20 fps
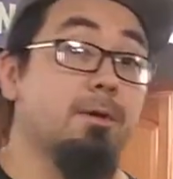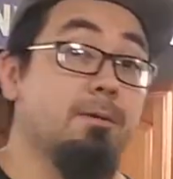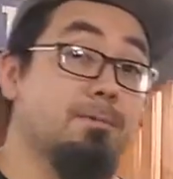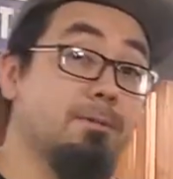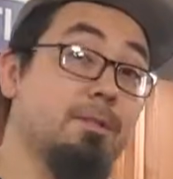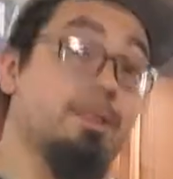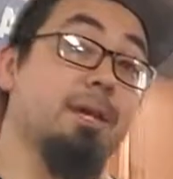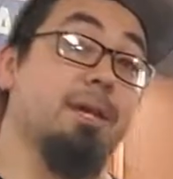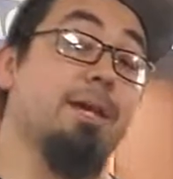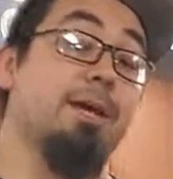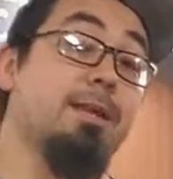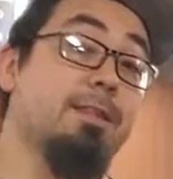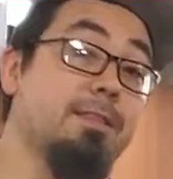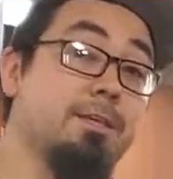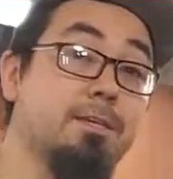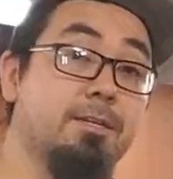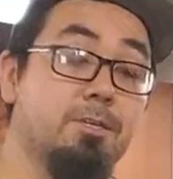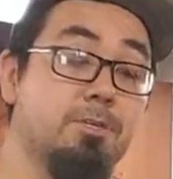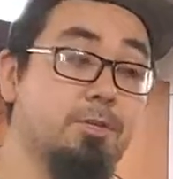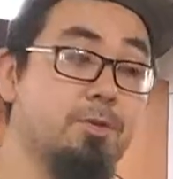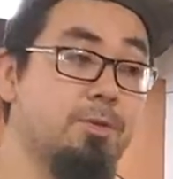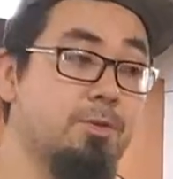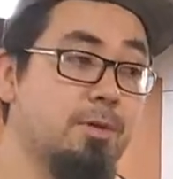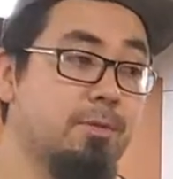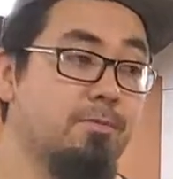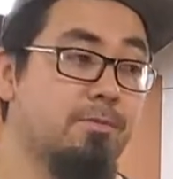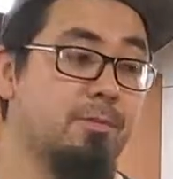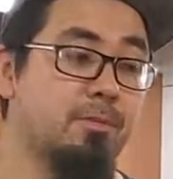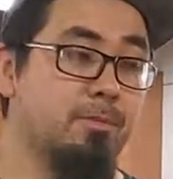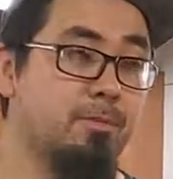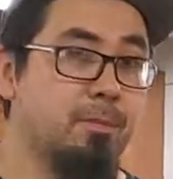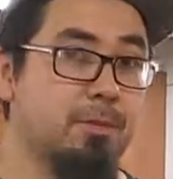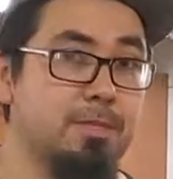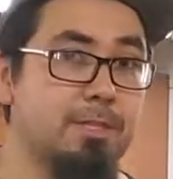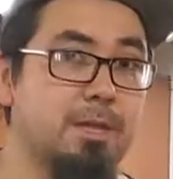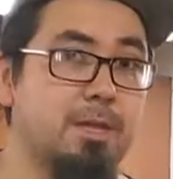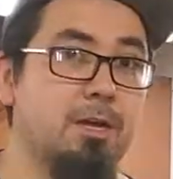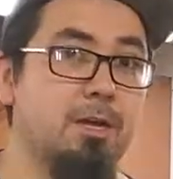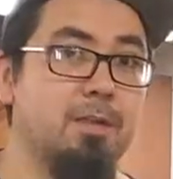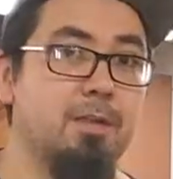Well, I had the issue of what the
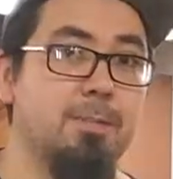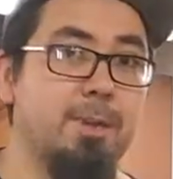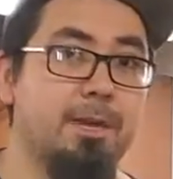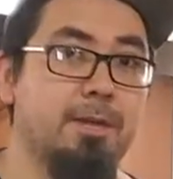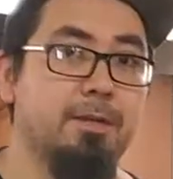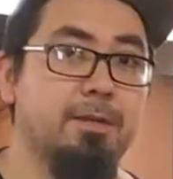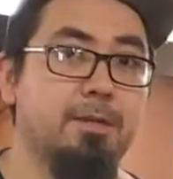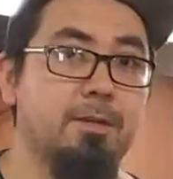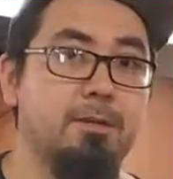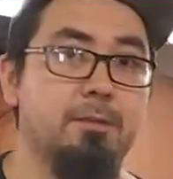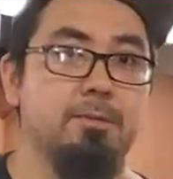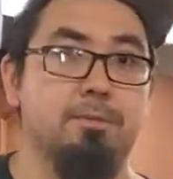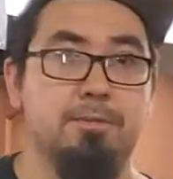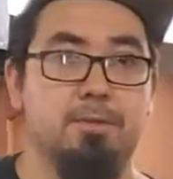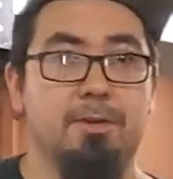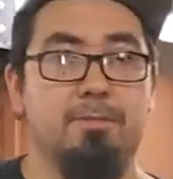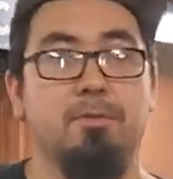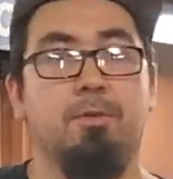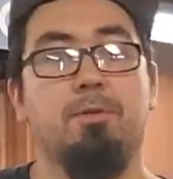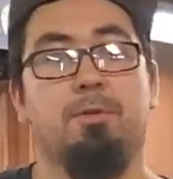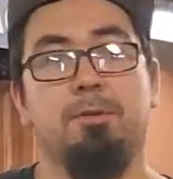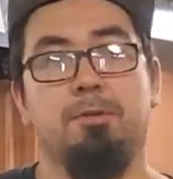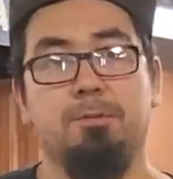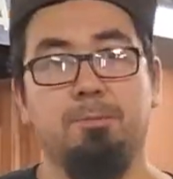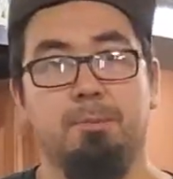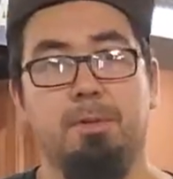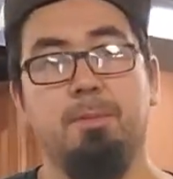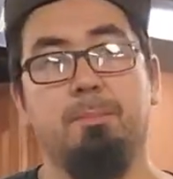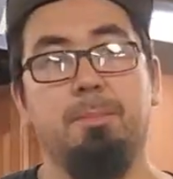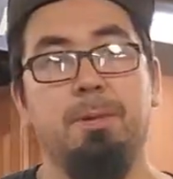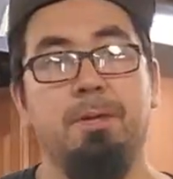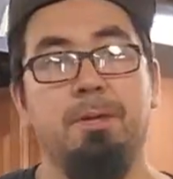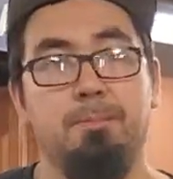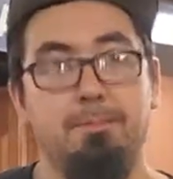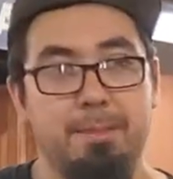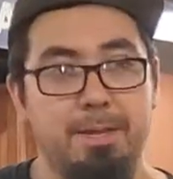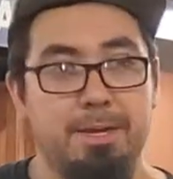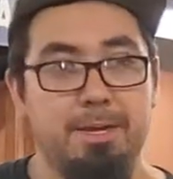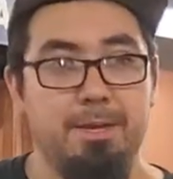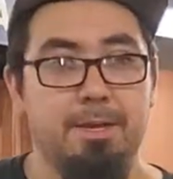hell am I going to use? And of course, me being
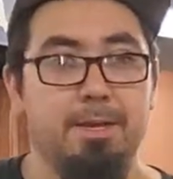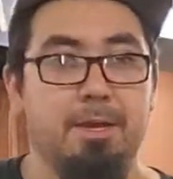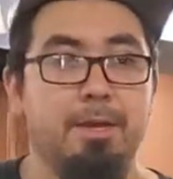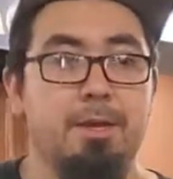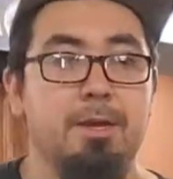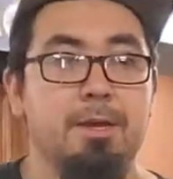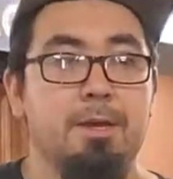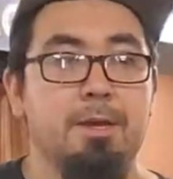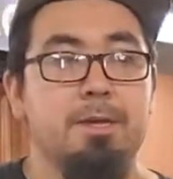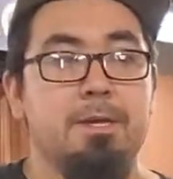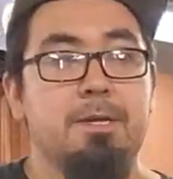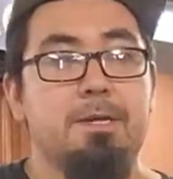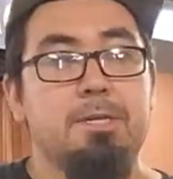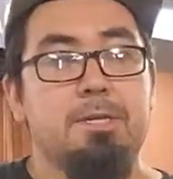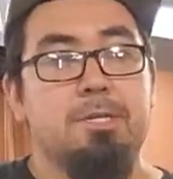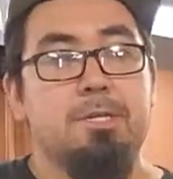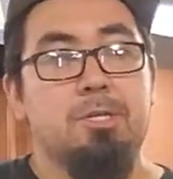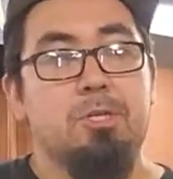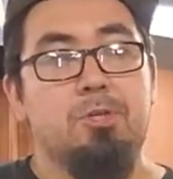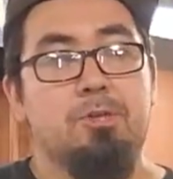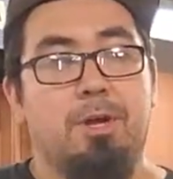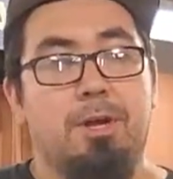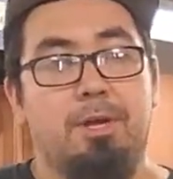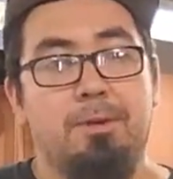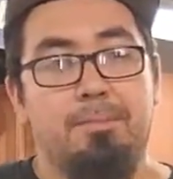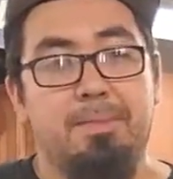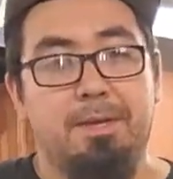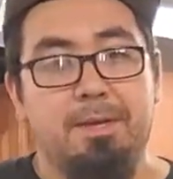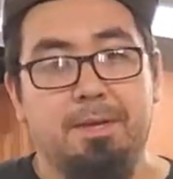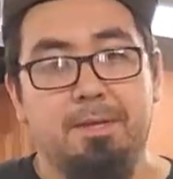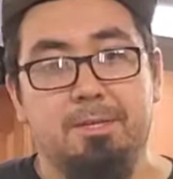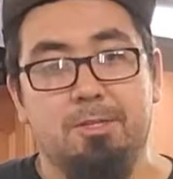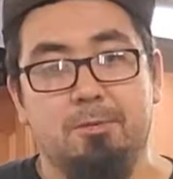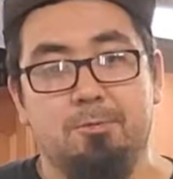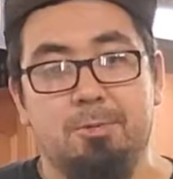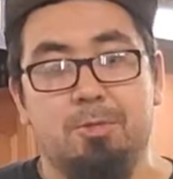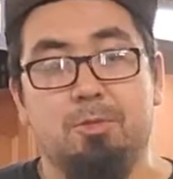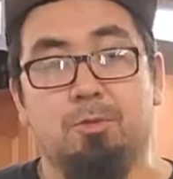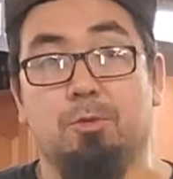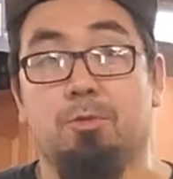me, trying to be as
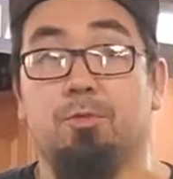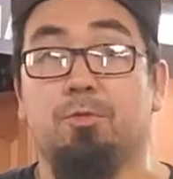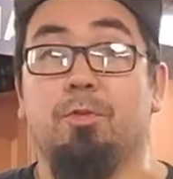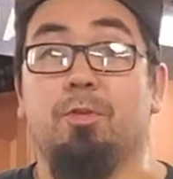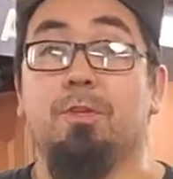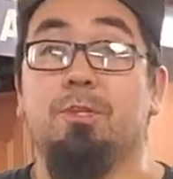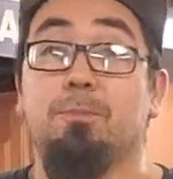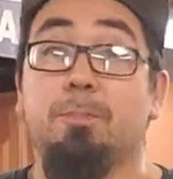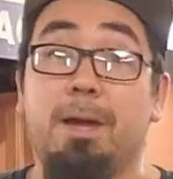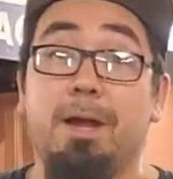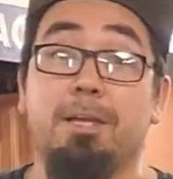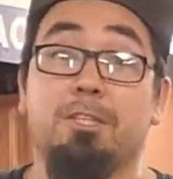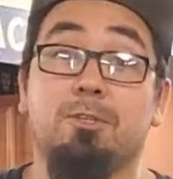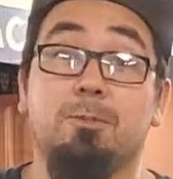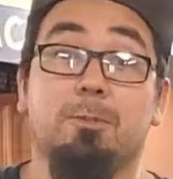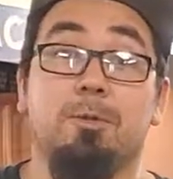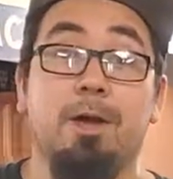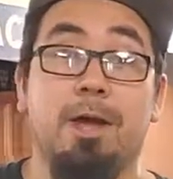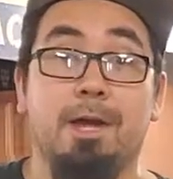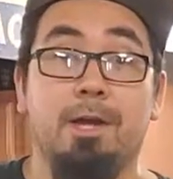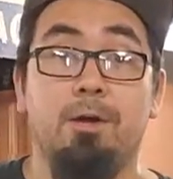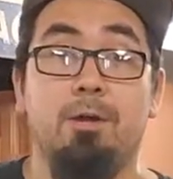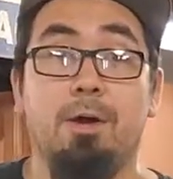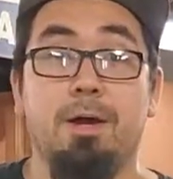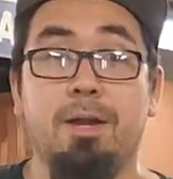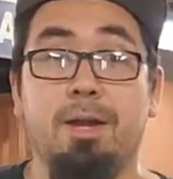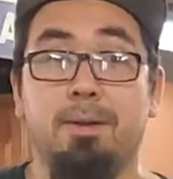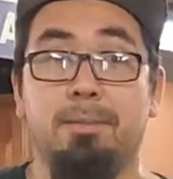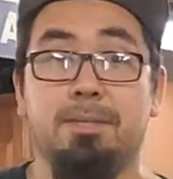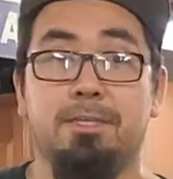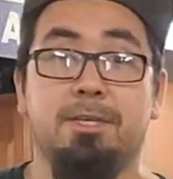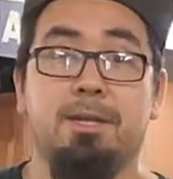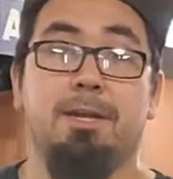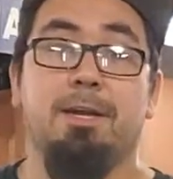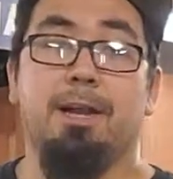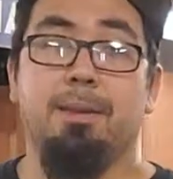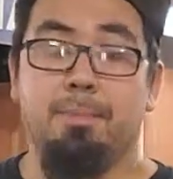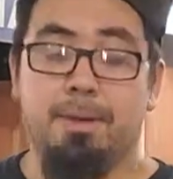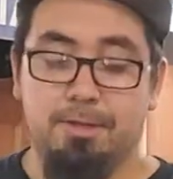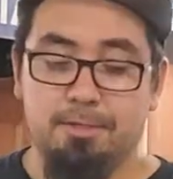resourceful as possible, I go on Amazon and
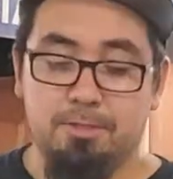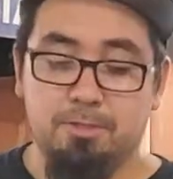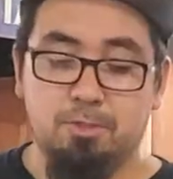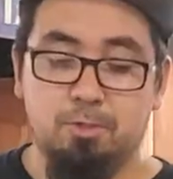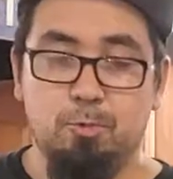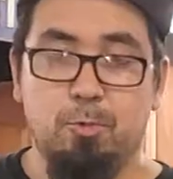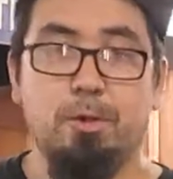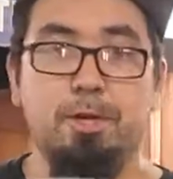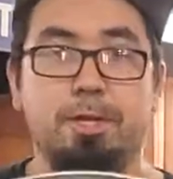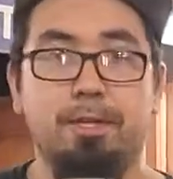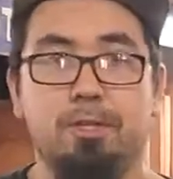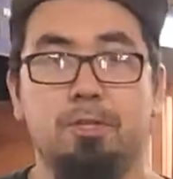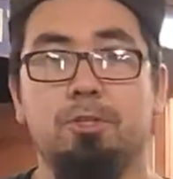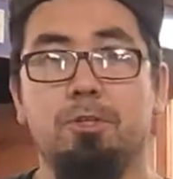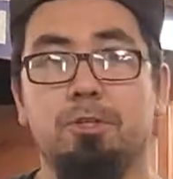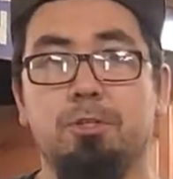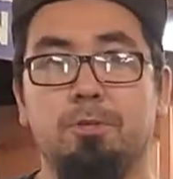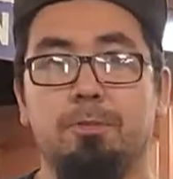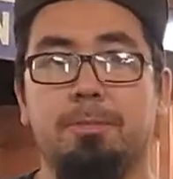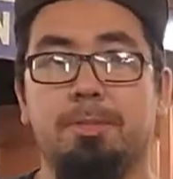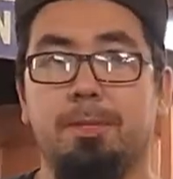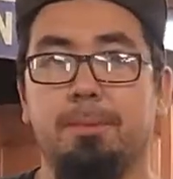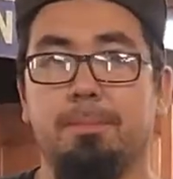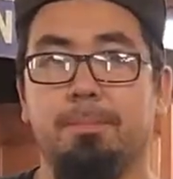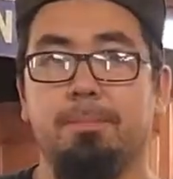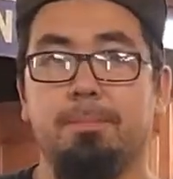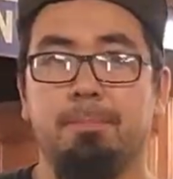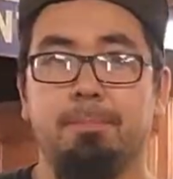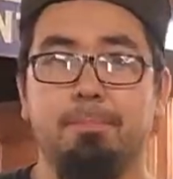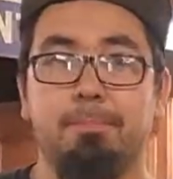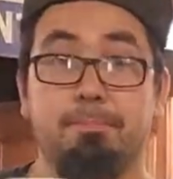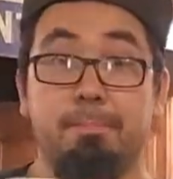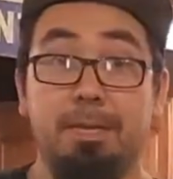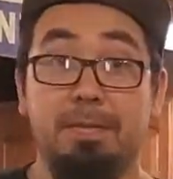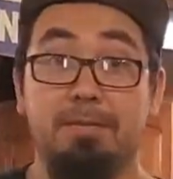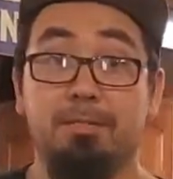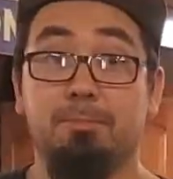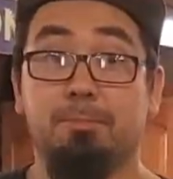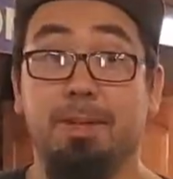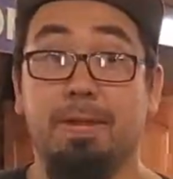I bought this 20-inch aluminum
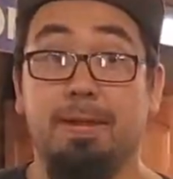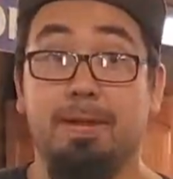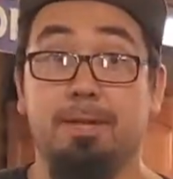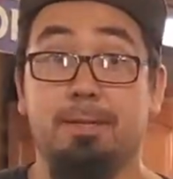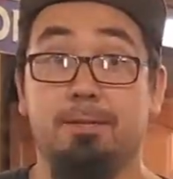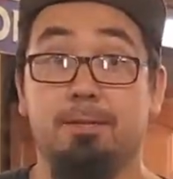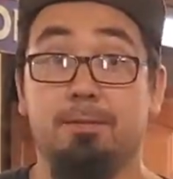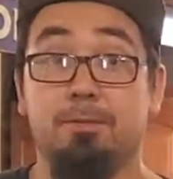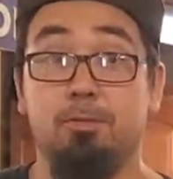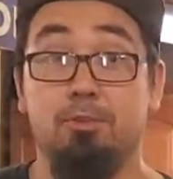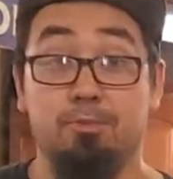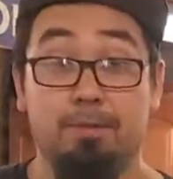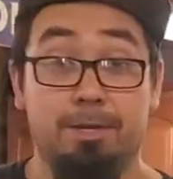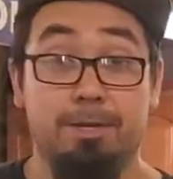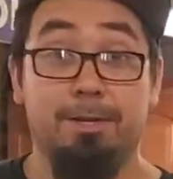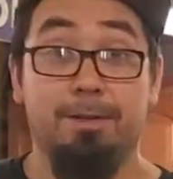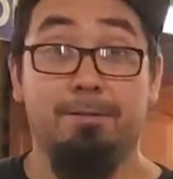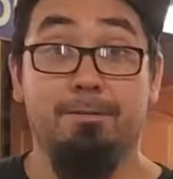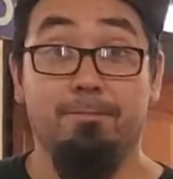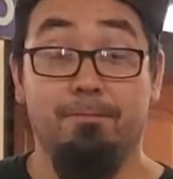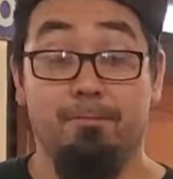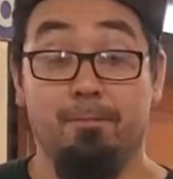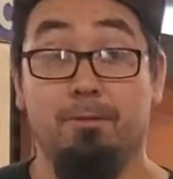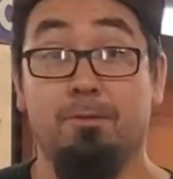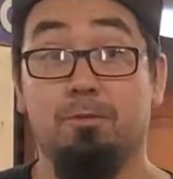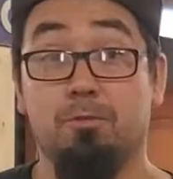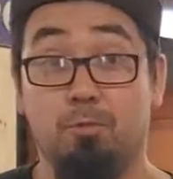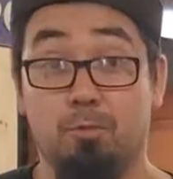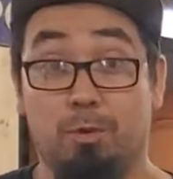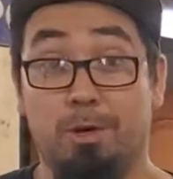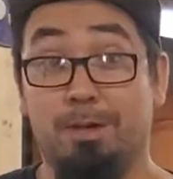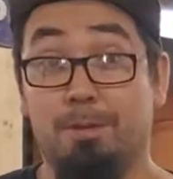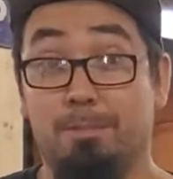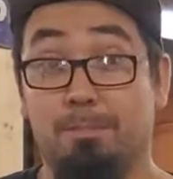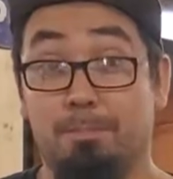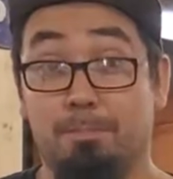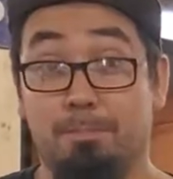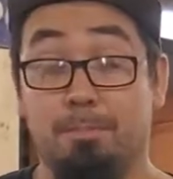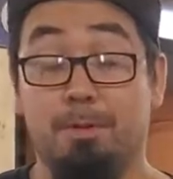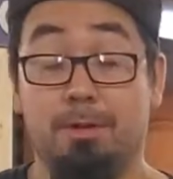pizza pan tray for
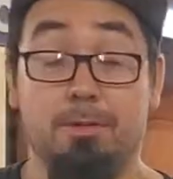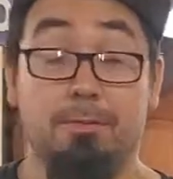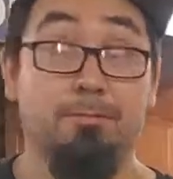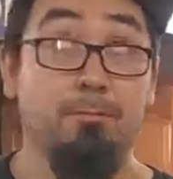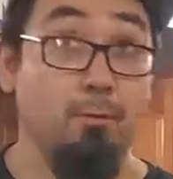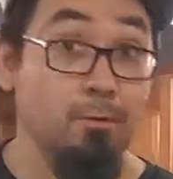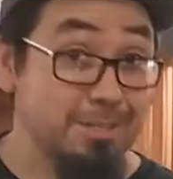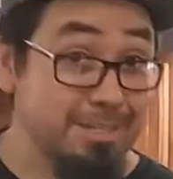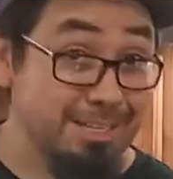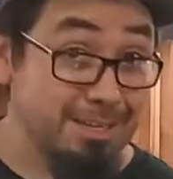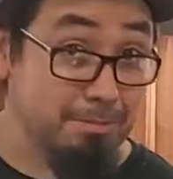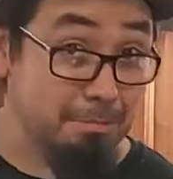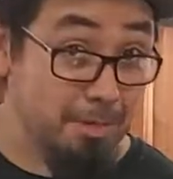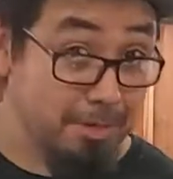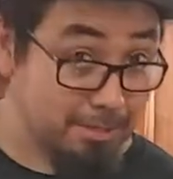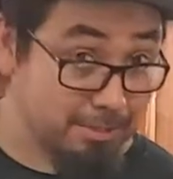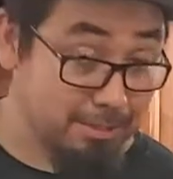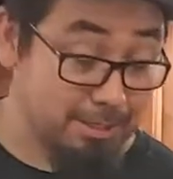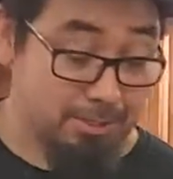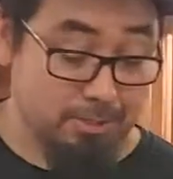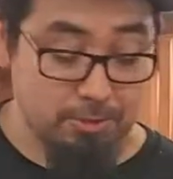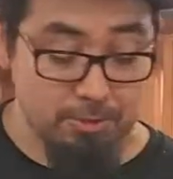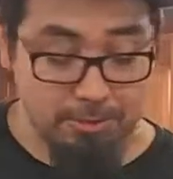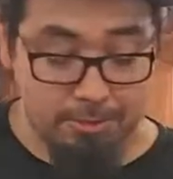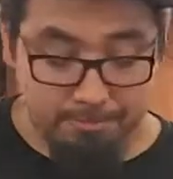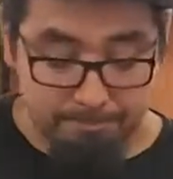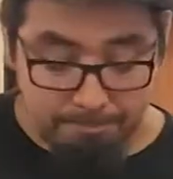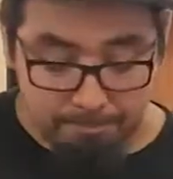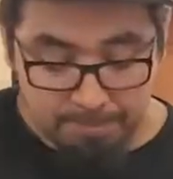14 bucks actually.